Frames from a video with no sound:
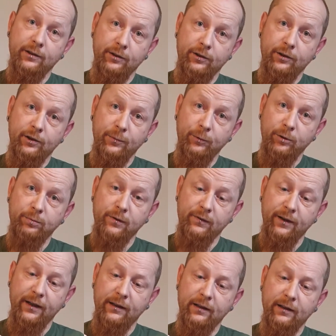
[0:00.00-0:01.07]
turn will
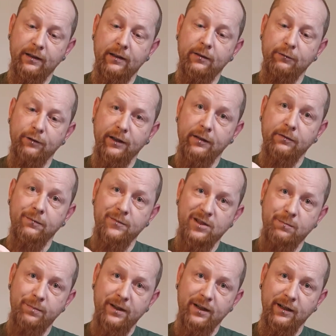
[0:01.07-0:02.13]
prevent the rig from
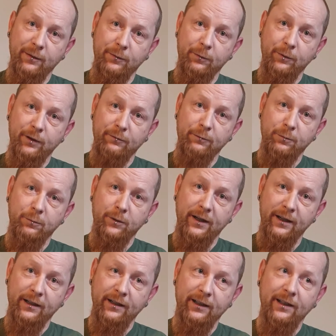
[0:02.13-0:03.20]
spinning when
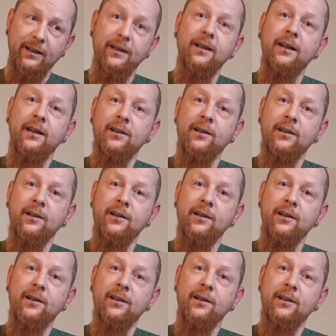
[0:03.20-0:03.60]
winding it in,